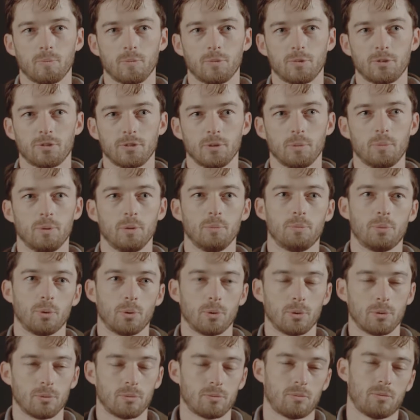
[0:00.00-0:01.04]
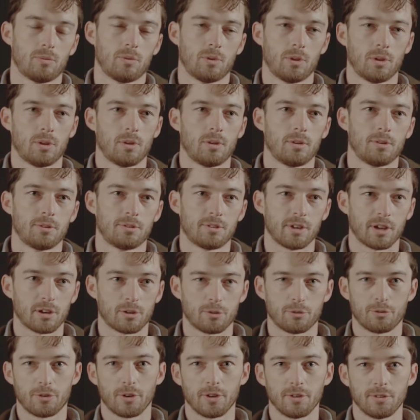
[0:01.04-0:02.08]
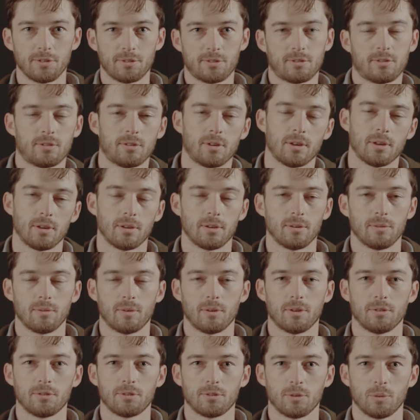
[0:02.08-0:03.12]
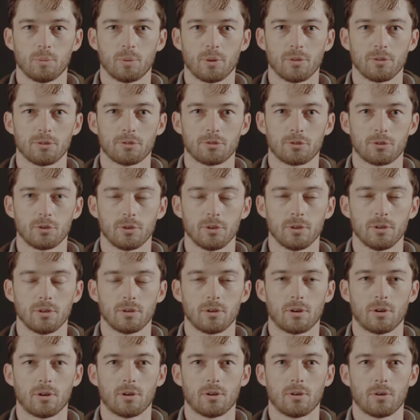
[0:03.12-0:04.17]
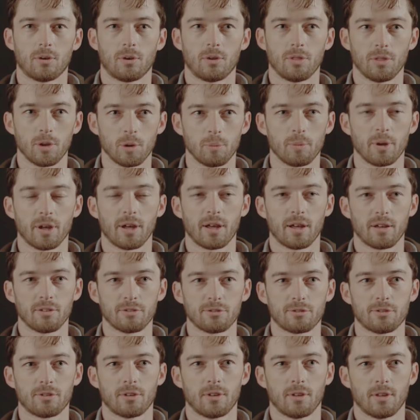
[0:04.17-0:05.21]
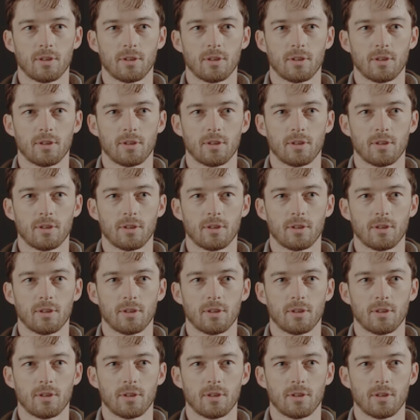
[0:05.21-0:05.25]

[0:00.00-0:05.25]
See people sacrifice and sleep on the street on their behalf,